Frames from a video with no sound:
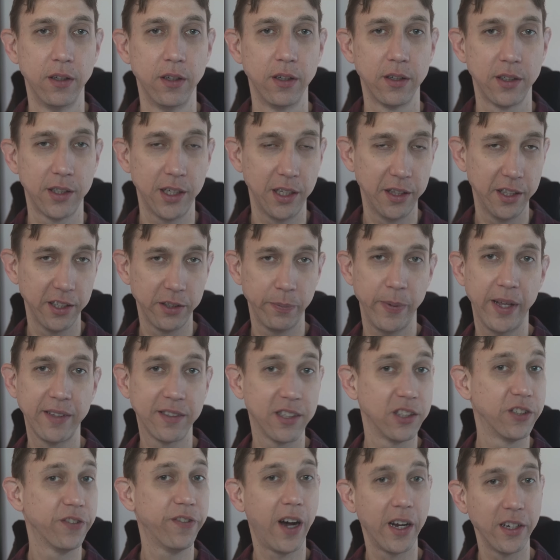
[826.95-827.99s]
Did this
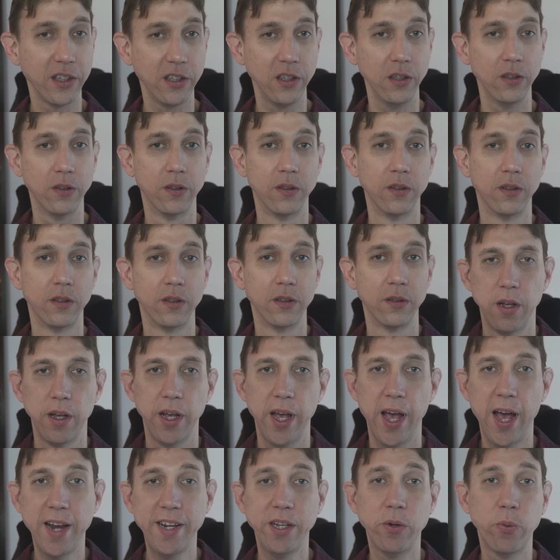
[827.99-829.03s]
message find you?
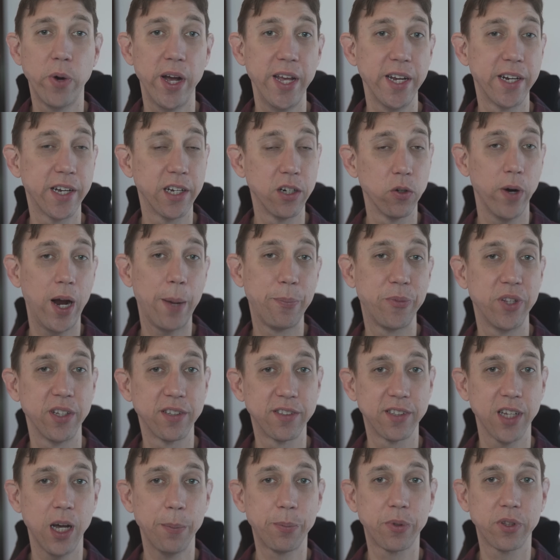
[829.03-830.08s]
Anyway, gonna wrap
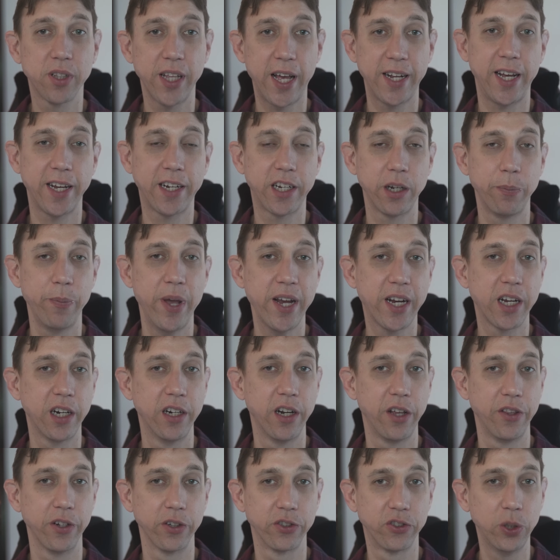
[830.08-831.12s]
this up. Glad I could make
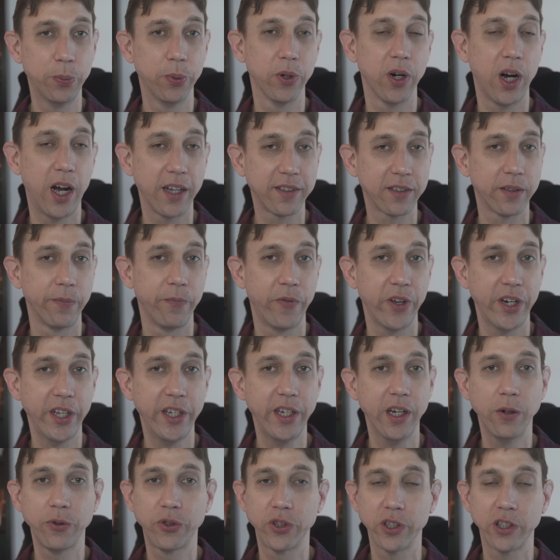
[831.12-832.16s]
another super awesome
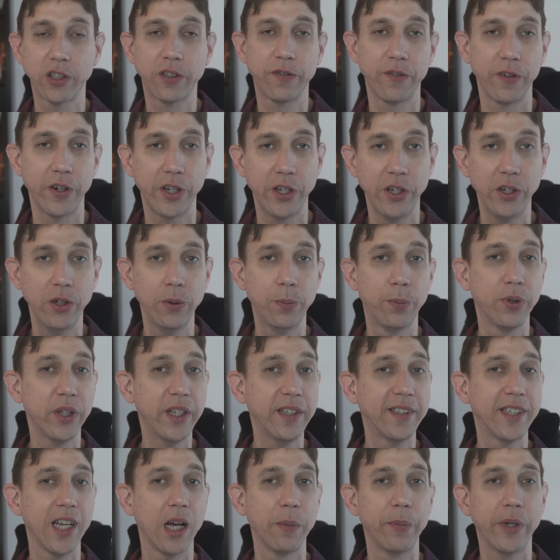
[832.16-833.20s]
video just for you.
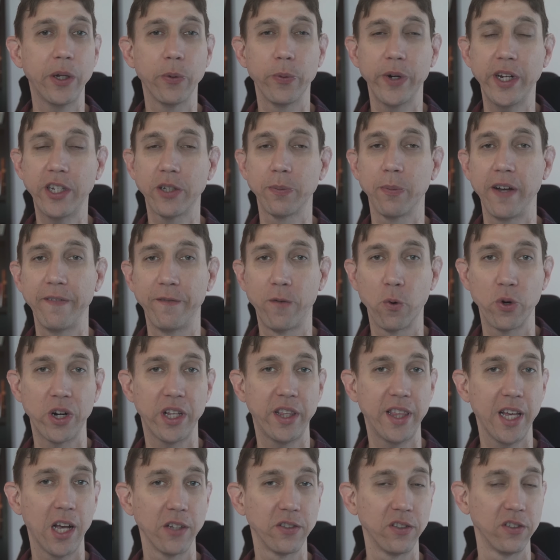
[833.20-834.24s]
Please help me reach my
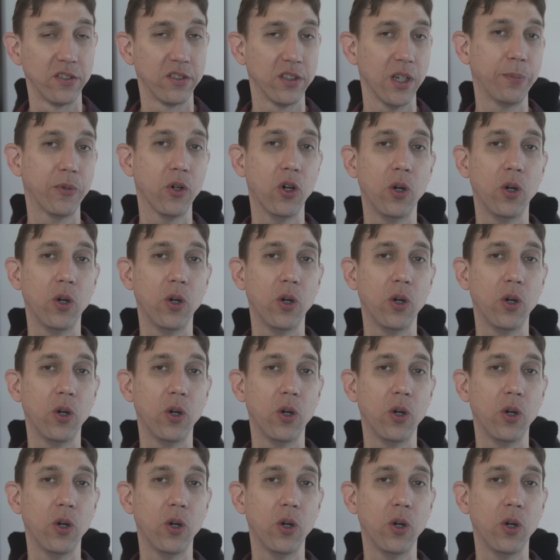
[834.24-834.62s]
40,000 sub goal